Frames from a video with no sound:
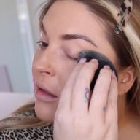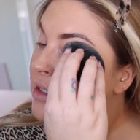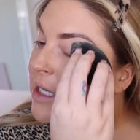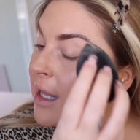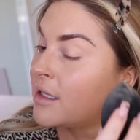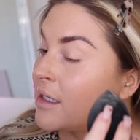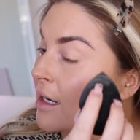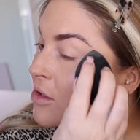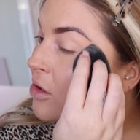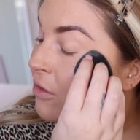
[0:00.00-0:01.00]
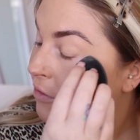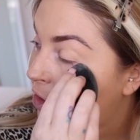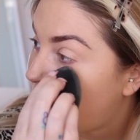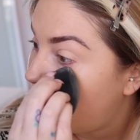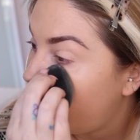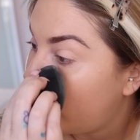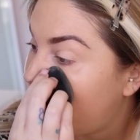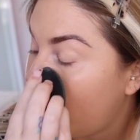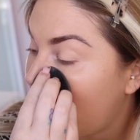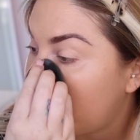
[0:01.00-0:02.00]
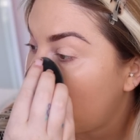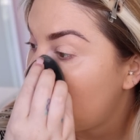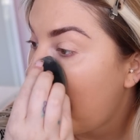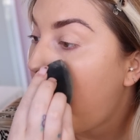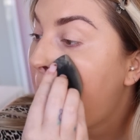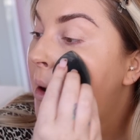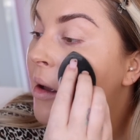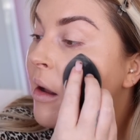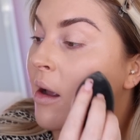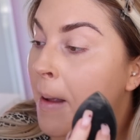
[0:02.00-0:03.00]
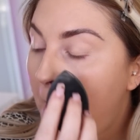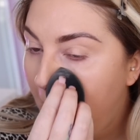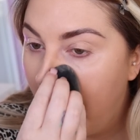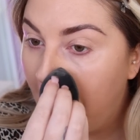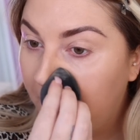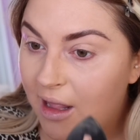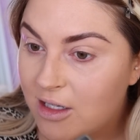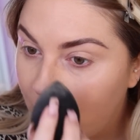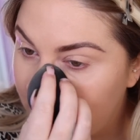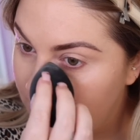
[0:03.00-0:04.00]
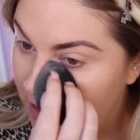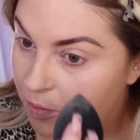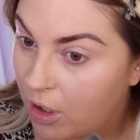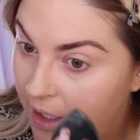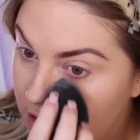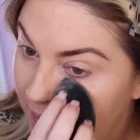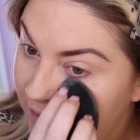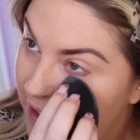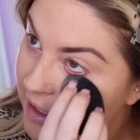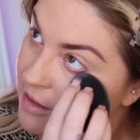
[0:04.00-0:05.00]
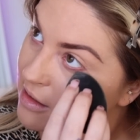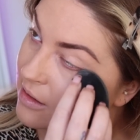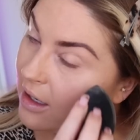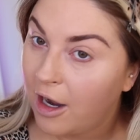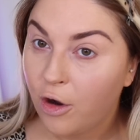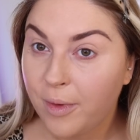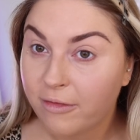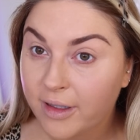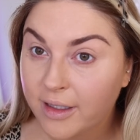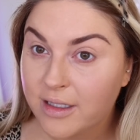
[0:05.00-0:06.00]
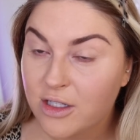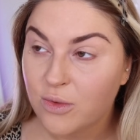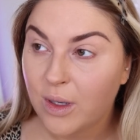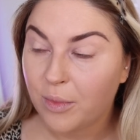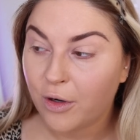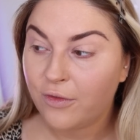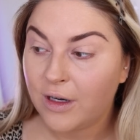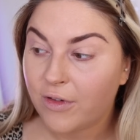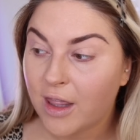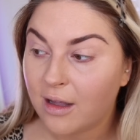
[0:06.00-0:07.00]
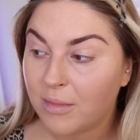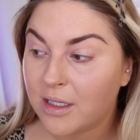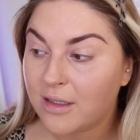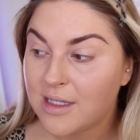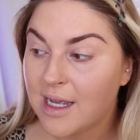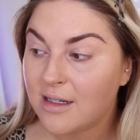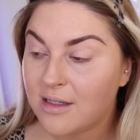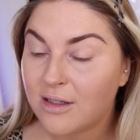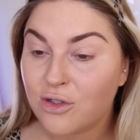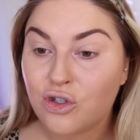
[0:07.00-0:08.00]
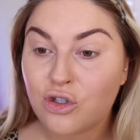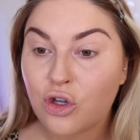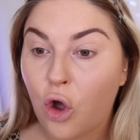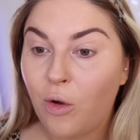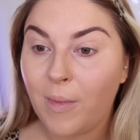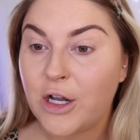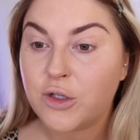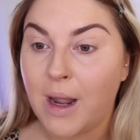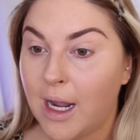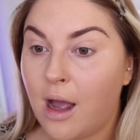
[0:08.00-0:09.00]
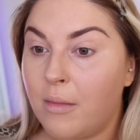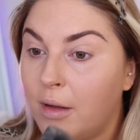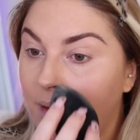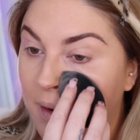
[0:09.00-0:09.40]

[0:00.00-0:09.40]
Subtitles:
See, that's starting to look real pretty for full coverage. But that's way too much product on my face. I hope it really is sweat-proof and everything, because that's so much makeup.